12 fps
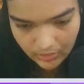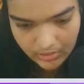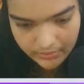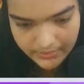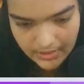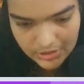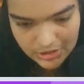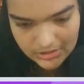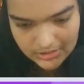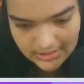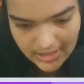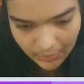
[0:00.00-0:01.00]
or if they're
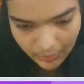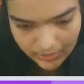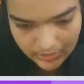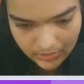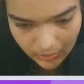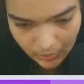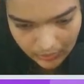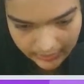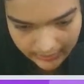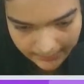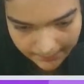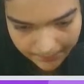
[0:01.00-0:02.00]
just done with the whole
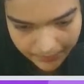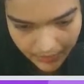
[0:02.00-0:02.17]
thing.